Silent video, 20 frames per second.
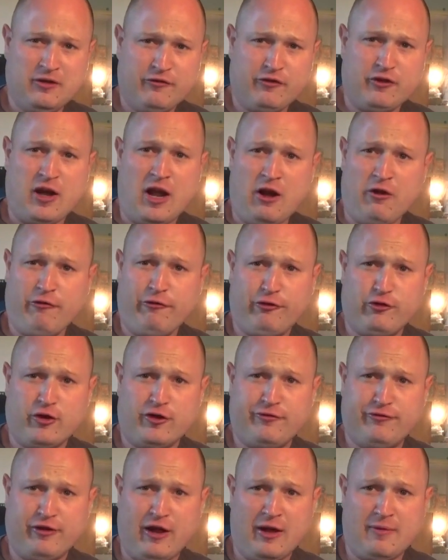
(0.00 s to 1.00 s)
For an hour and
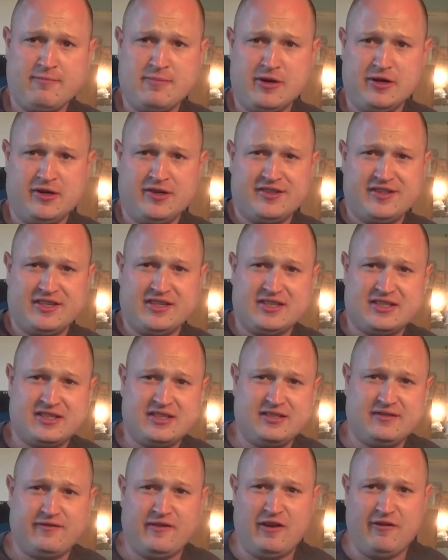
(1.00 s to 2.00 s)
45
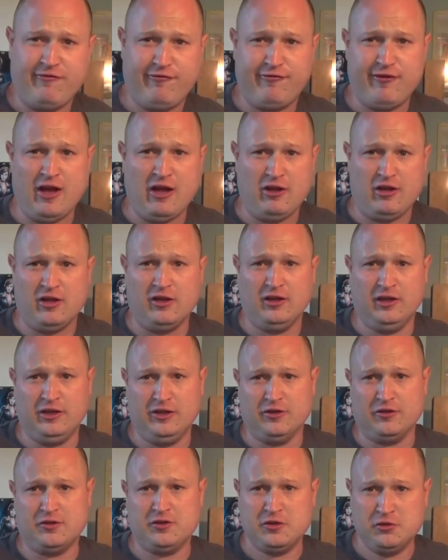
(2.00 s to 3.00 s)
minutes, it felt a
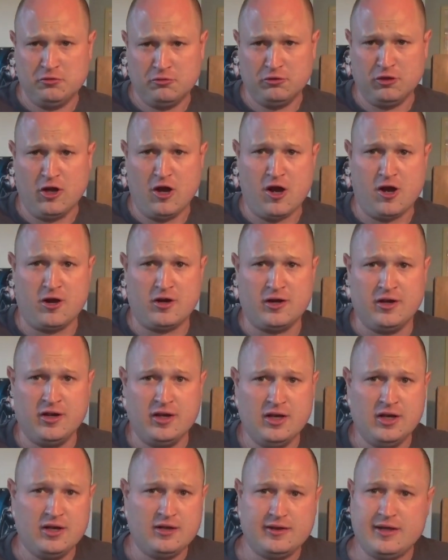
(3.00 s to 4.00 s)
little too long.
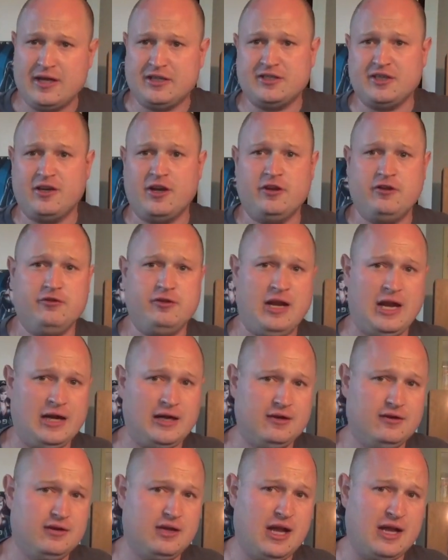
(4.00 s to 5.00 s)
That's
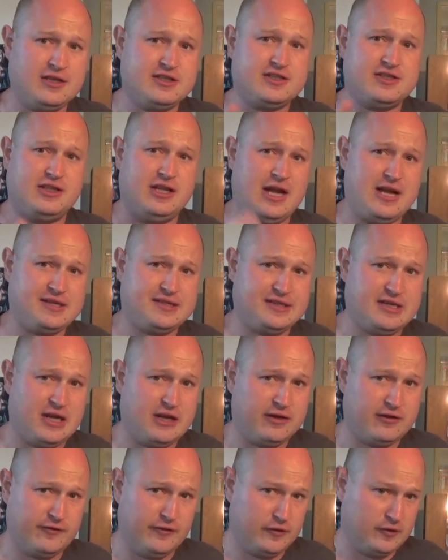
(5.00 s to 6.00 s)
that's the last
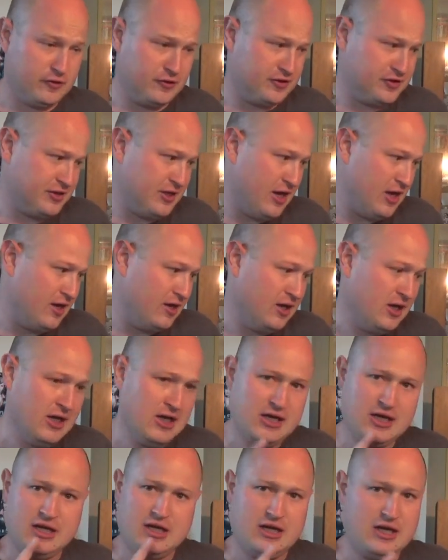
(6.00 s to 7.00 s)
negative I'm going to say.
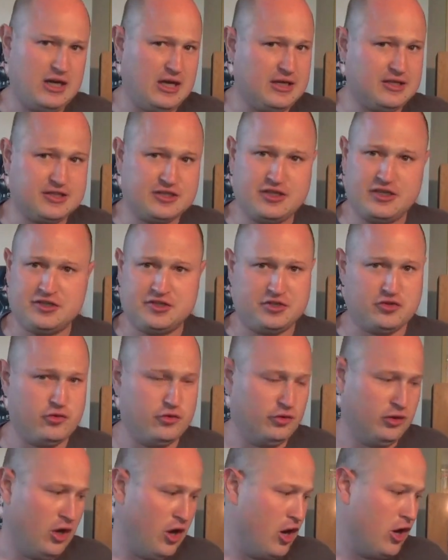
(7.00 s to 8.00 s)
It's just
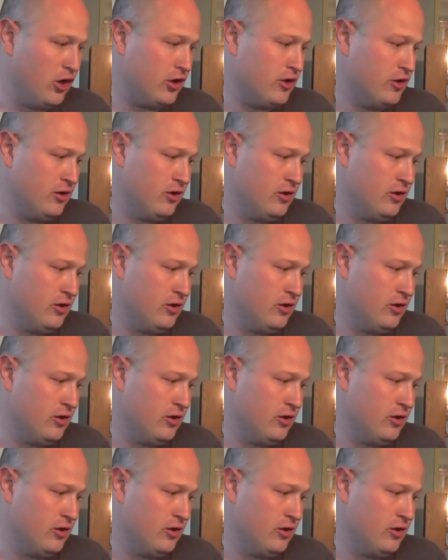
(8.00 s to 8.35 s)
too long.